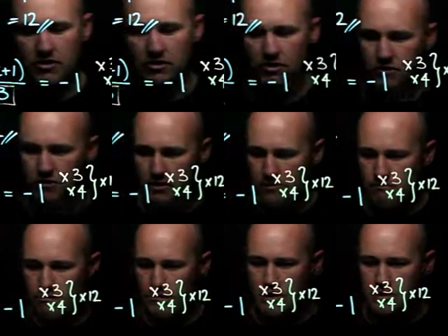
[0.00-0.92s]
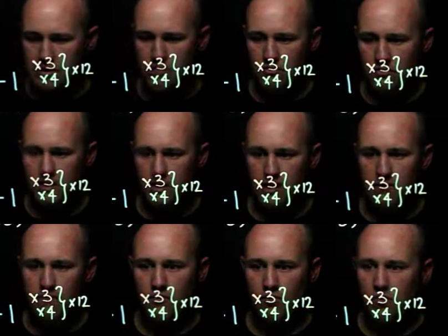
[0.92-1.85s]
solution. X equals negative
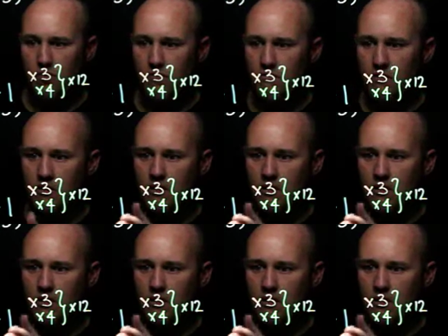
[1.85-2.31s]
4.